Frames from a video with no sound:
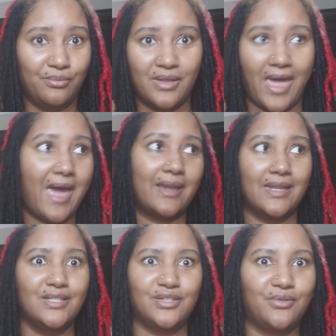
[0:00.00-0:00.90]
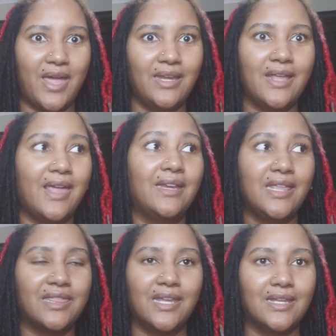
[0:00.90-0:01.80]
add into
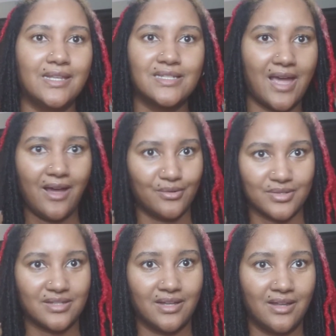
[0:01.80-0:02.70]
anything in this house.